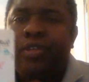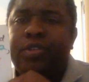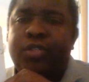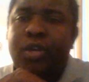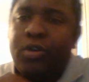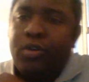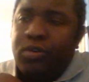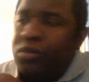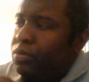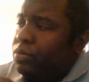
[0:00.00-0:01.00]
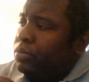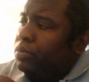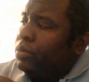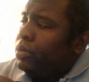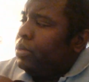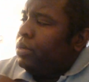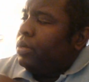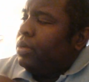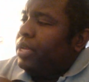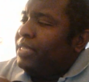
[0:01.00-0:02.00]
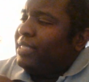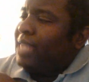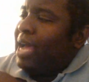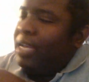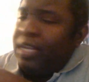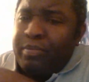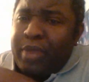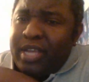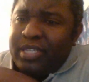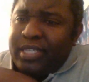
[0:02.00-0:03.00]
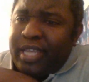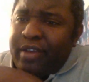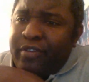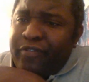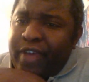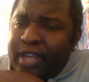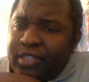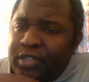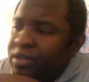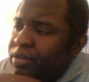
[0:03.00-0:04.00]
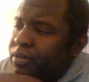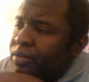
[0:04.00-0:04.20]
circle is dilated by a scale factor